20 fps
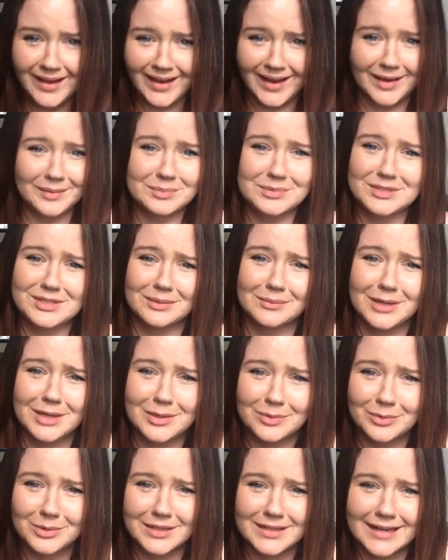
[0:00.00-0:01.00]
I'm so
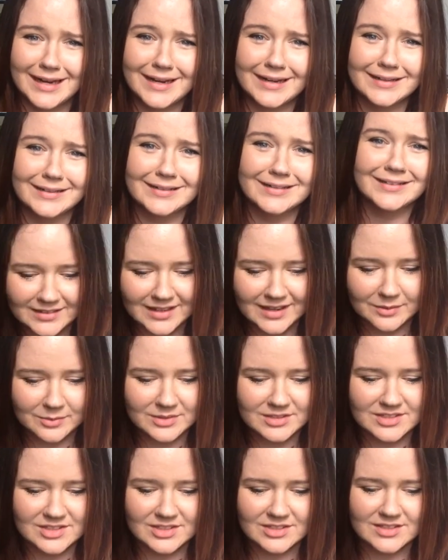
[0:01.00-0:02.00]
uncoordinated. That
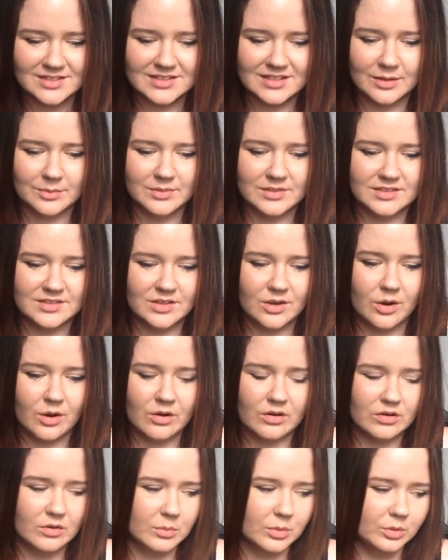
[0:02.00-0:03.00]
was
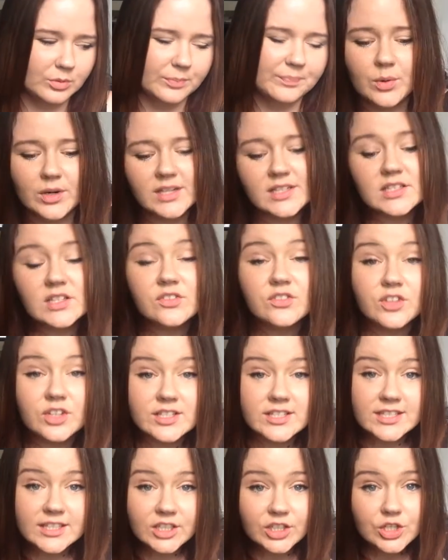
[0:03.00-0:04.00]
horrible. What is the
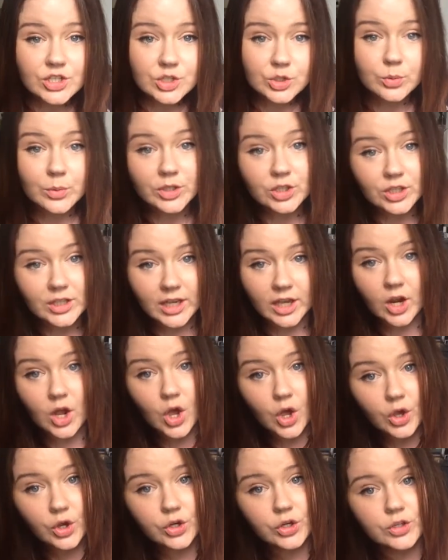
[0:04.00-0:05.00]
first thing you do when you get
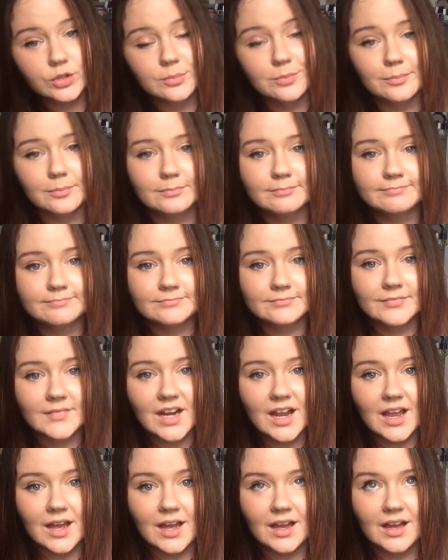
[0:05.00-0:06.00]
home?
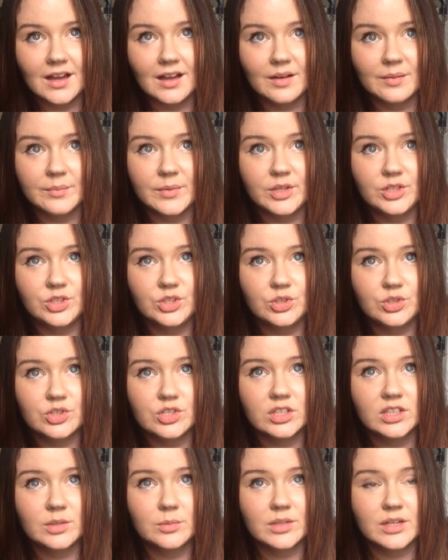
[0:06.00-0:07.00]

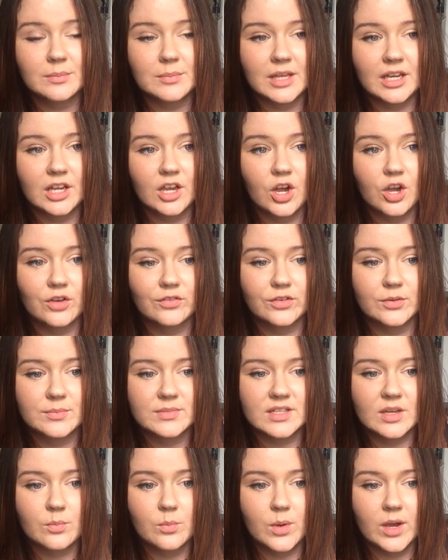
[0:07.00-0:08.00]
Usually when I'm getting home from
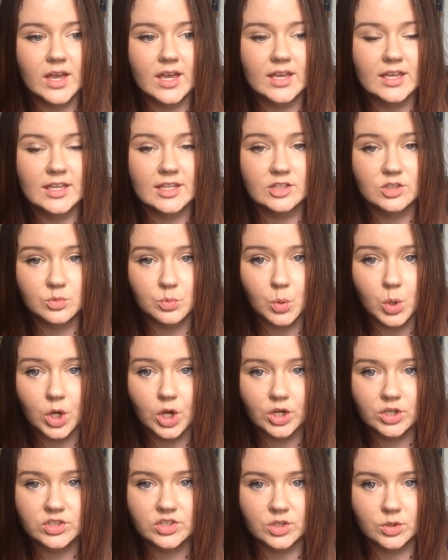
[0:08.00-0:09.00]
somewhere, it's
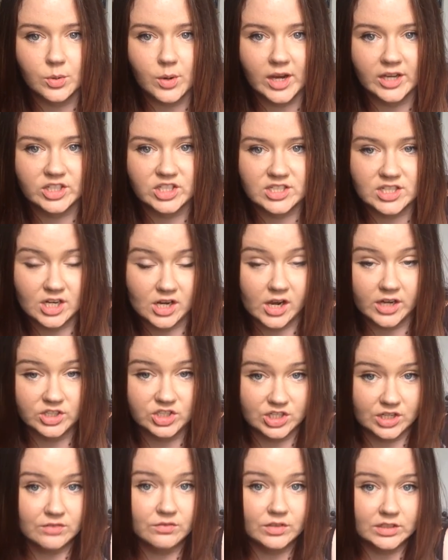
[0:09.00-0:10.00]
work, so I
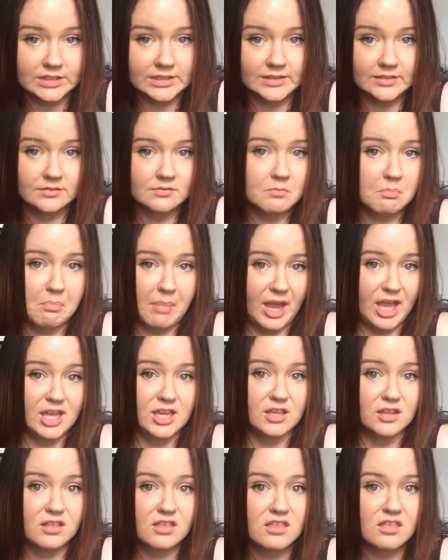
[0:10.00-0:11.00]
generally
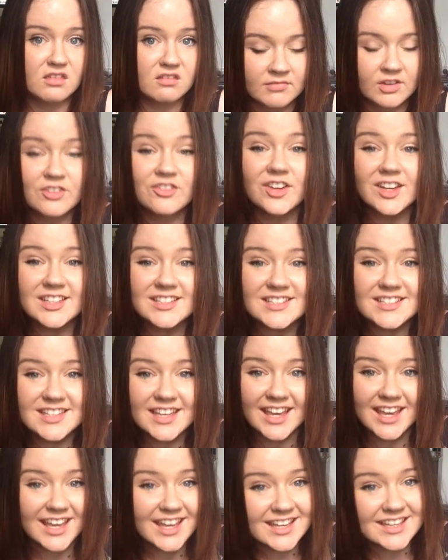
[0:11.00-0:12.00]
bathe. First
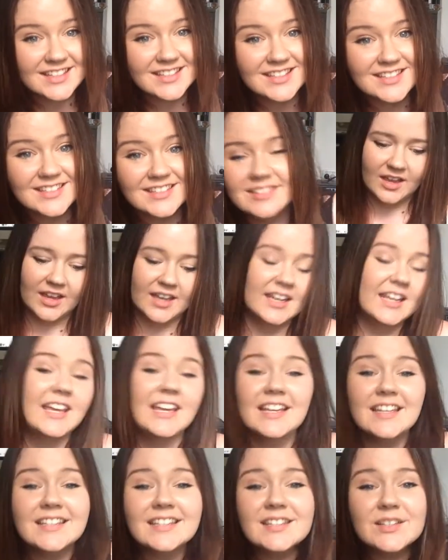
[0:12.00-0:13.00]
kiss. Again,
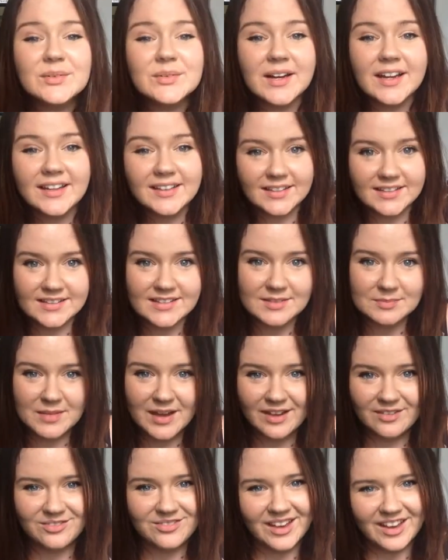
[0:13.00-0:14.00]
here's the one that's
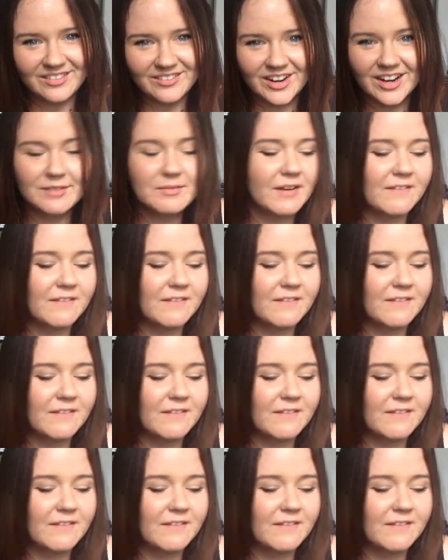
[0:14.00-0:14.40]
my favorite.